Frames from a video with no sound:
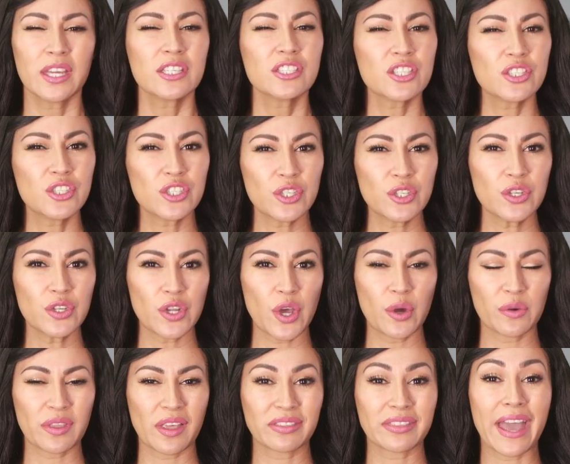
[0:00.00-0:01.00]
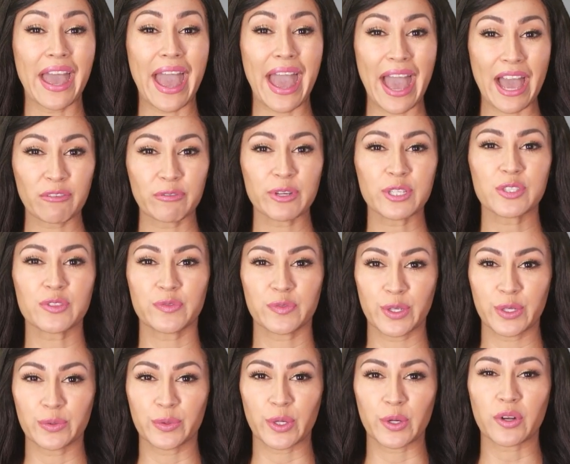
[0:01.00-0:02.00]
Did you know that the average
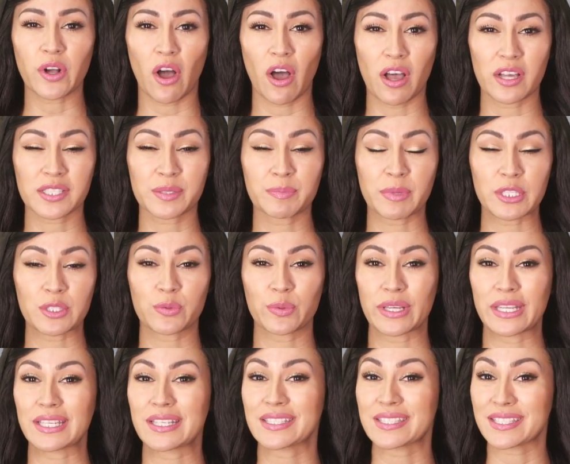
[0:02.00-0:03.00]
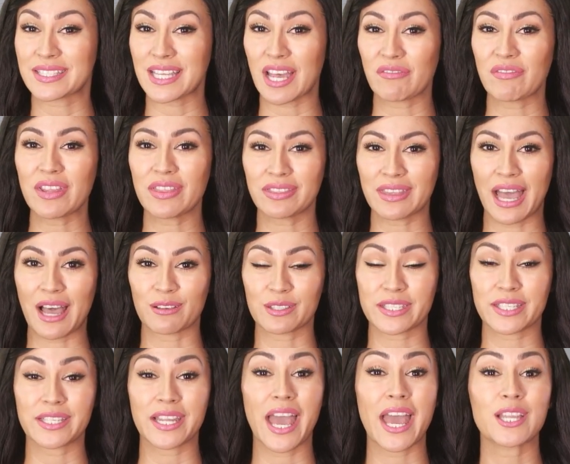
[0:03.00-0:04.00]
funeral costs between
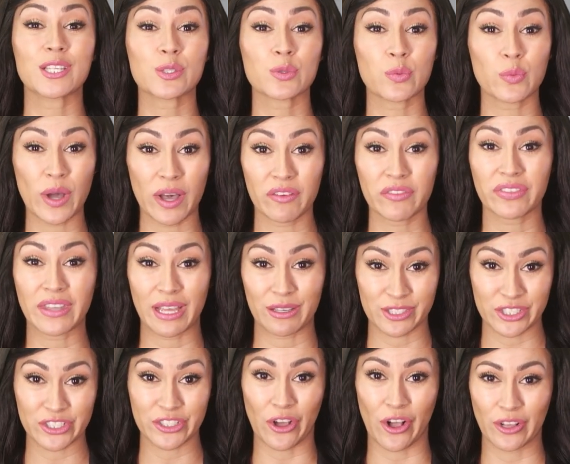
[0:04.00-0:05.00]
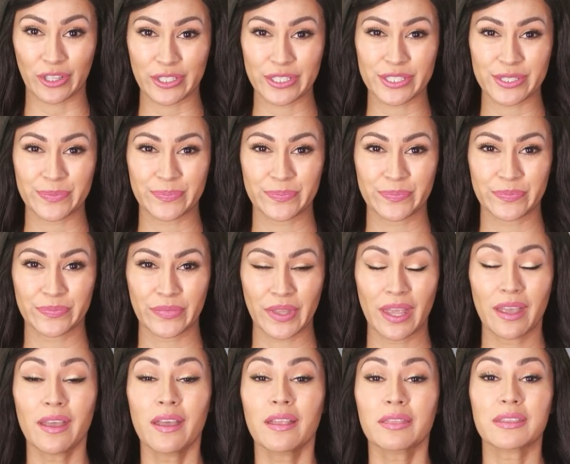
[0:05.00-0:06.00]
$7,000 and $12,000?
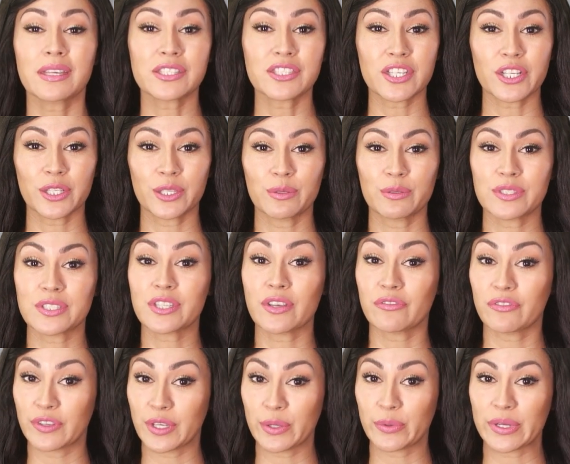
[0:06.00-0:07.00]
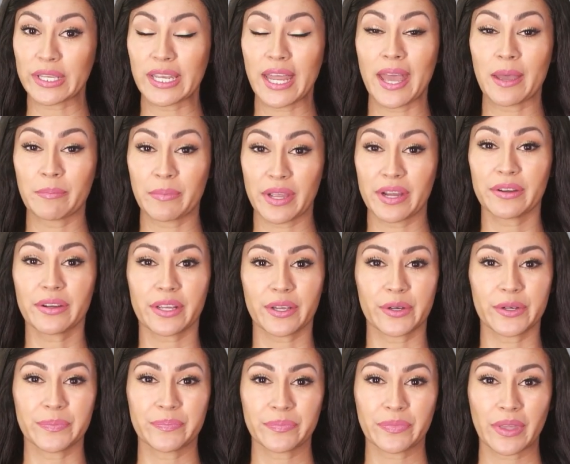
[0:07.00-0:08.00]
This includes the viewing and
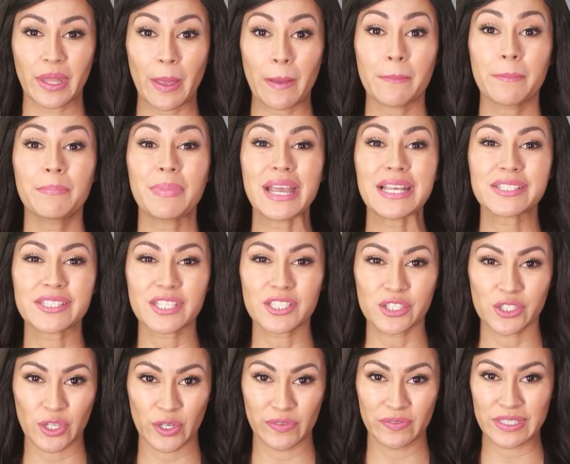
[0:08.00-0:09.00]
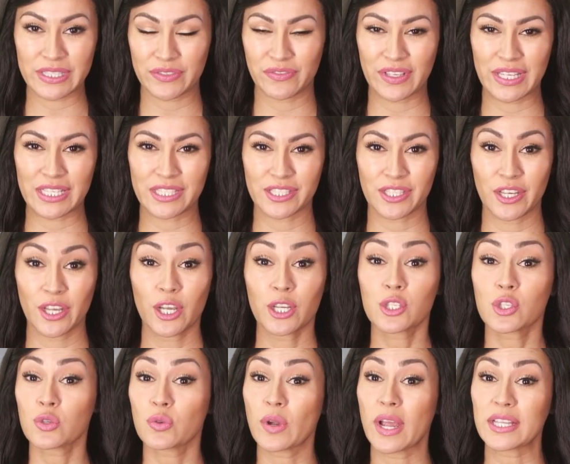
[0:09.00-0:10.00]
burial, basic service fees,
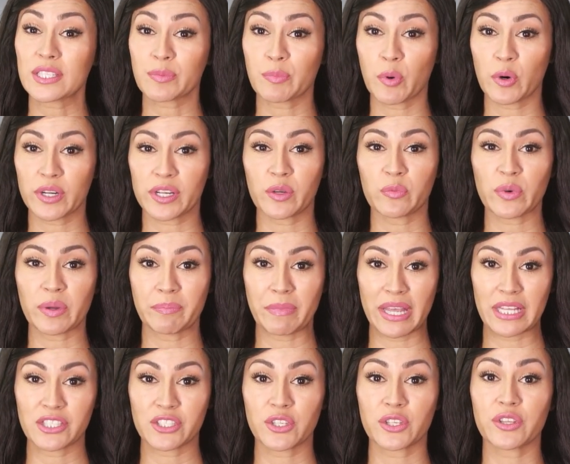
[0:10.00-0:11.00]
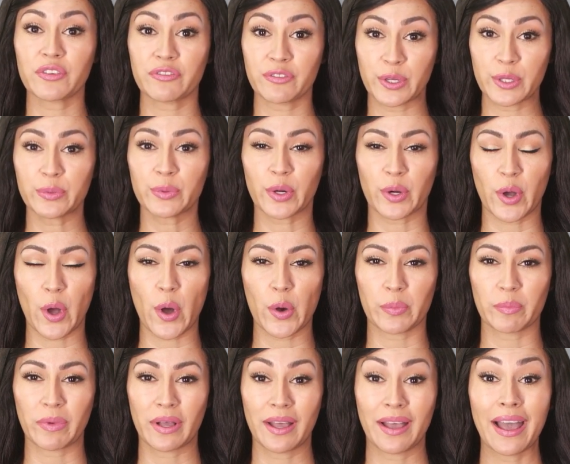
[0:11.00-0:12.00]
transporting remains to the funeral
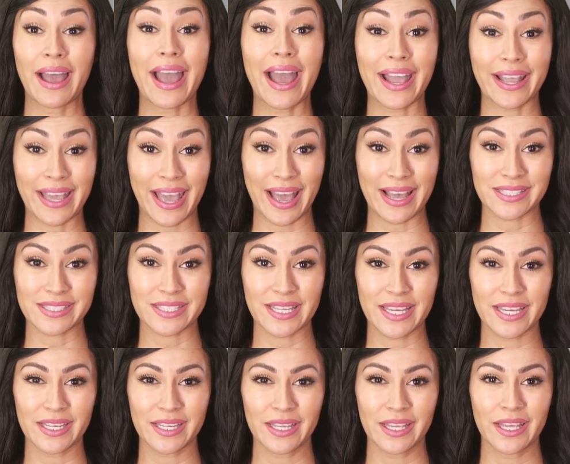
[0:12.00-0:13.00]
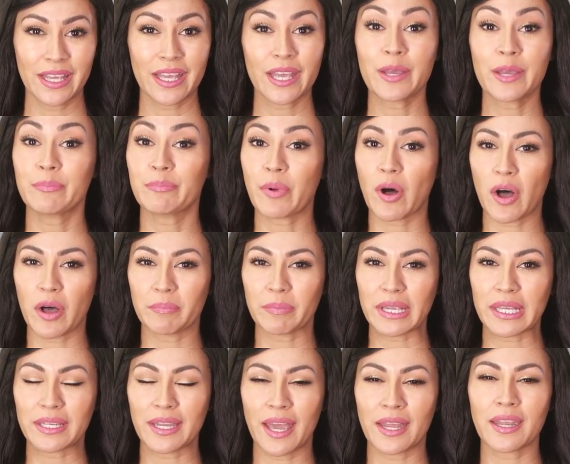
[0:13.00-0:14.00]
home, a casket,
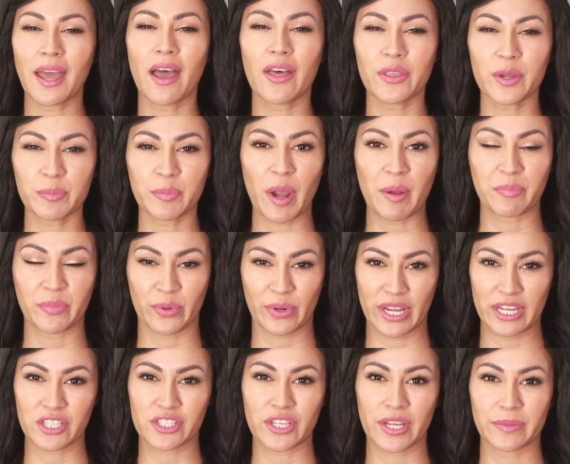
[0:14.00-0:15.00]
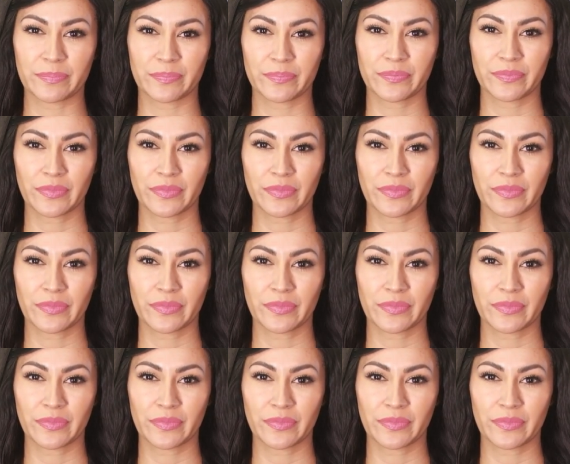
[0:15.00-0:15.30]
embalming, and other preparation.